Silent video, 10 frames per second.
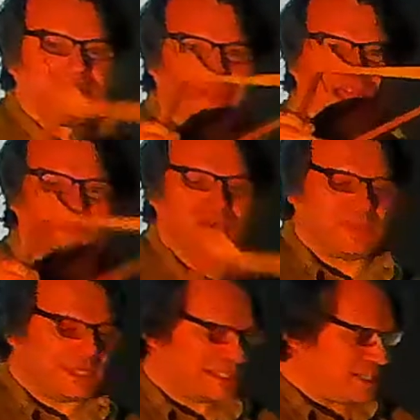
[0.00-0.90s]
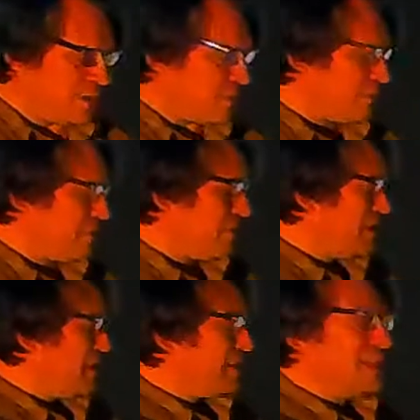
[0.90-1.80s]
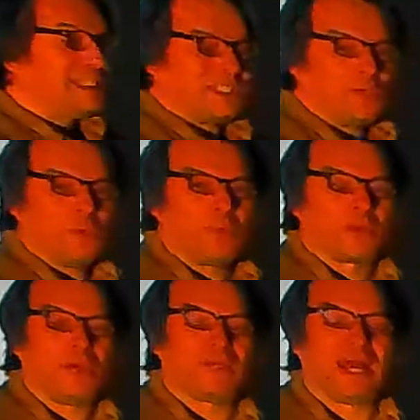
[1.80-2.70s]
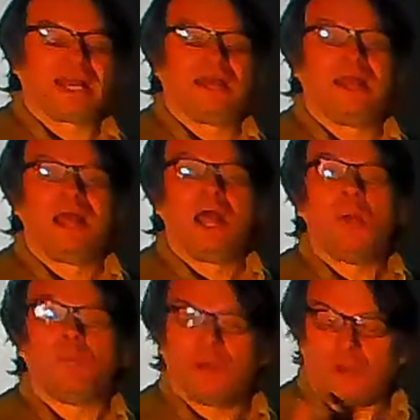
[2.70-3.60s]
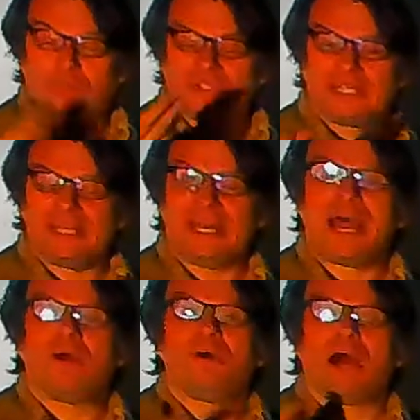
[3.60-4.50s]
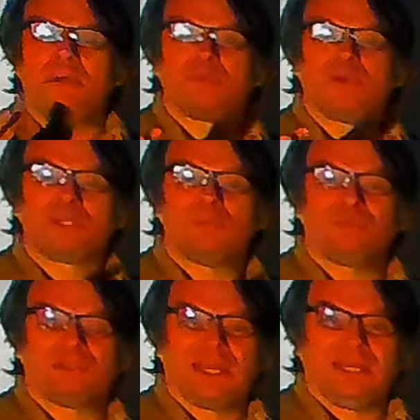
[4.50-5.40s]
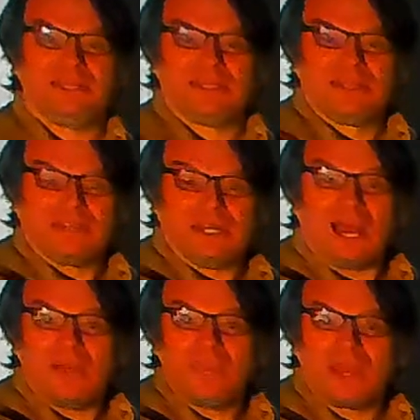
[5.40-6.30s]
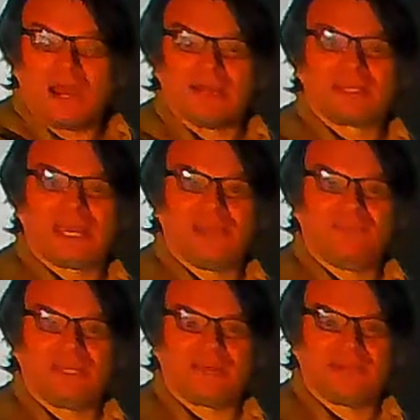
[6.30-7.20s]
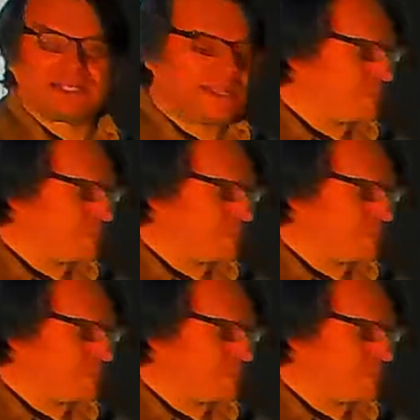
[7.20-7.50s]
I've got this. So this is a normal coat hanger, but obviously now I'm going to pretend that I'm the art gallery director.